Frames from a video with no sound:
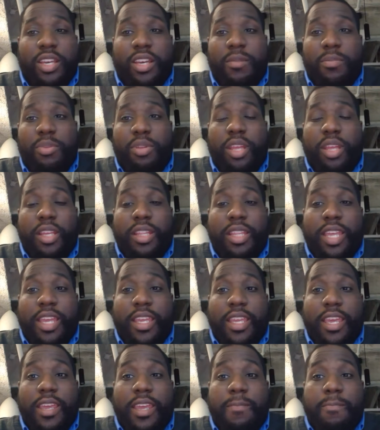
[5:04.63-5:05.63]
play in
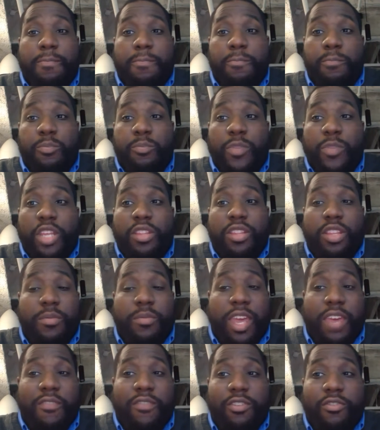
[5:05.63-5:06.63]
that game and them
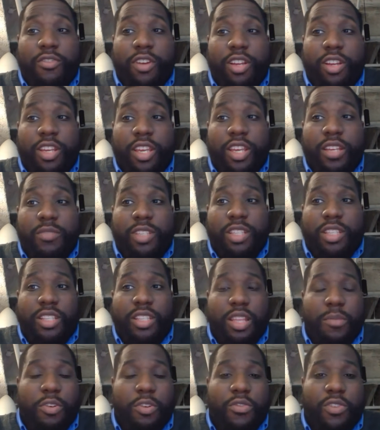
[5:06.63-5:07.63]
having great games. I
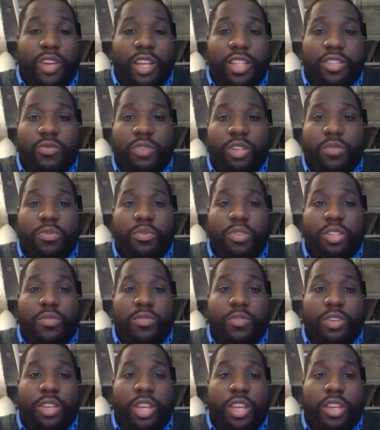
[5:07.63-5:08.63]
think they both had 20 points
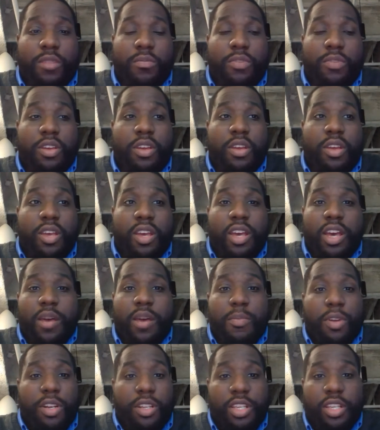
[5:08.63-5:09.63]
per game.
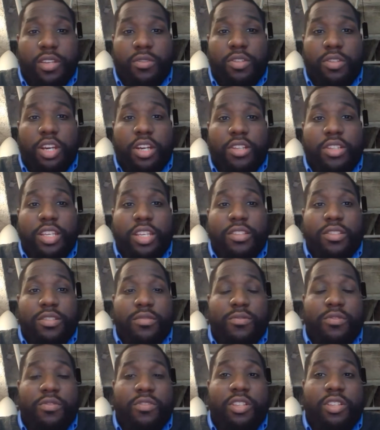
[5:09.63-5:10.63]
Buddy Hield knocked down
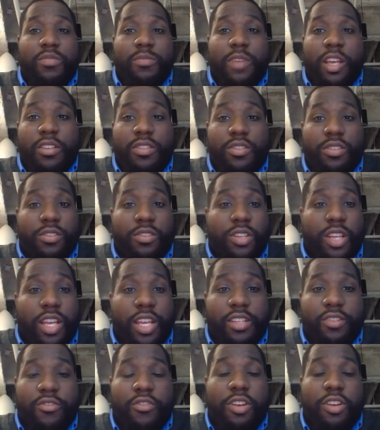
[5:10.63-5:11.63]
some threes. Miles Turner
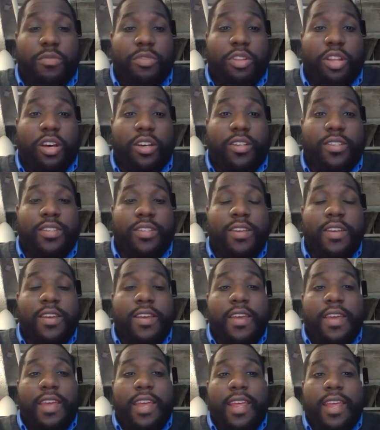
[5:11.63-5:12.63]
had great blocks.
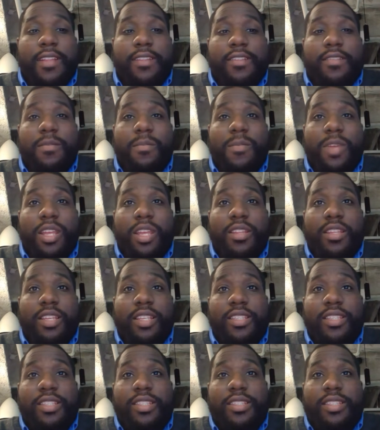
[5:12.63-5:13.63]
And to me,
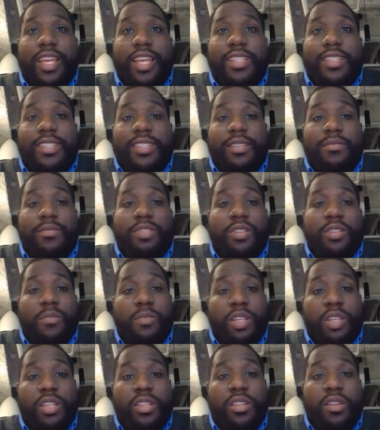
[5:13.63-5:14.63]
that seems to
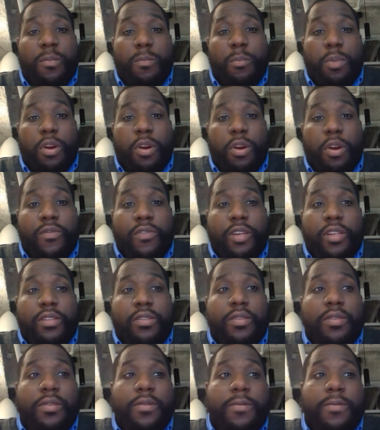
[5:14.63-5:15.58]
be the perfect